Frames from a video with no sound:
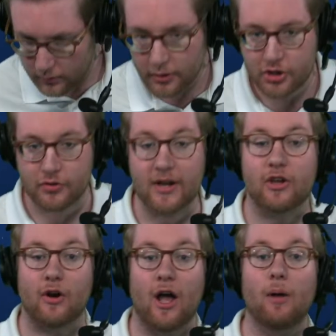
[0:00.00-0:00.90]

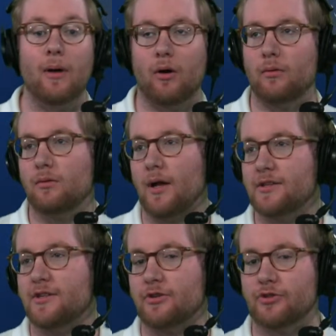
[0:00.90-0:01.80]
Shrink your elbow.
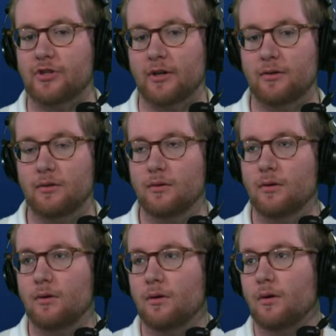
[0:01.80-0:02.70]
That's interesting.
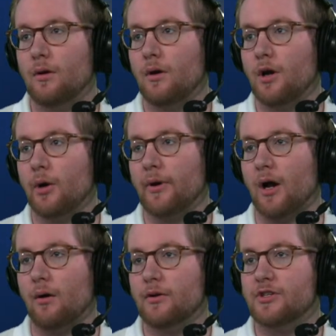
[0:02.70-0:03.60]
Here we
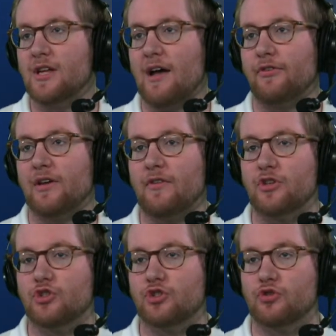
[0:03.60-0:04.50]
go. Steph will give it up
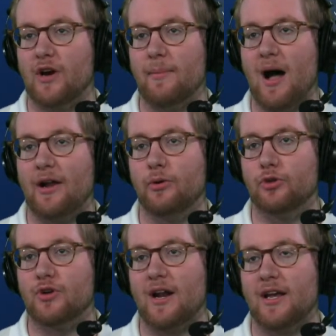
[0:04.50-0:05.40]
to Draymond, who will
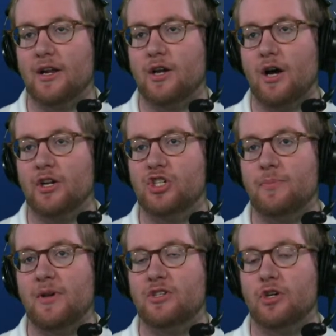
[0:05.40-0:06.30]
try to hit a cutting
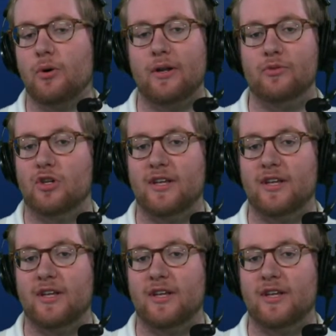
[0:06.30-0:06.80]
GP2, and it was a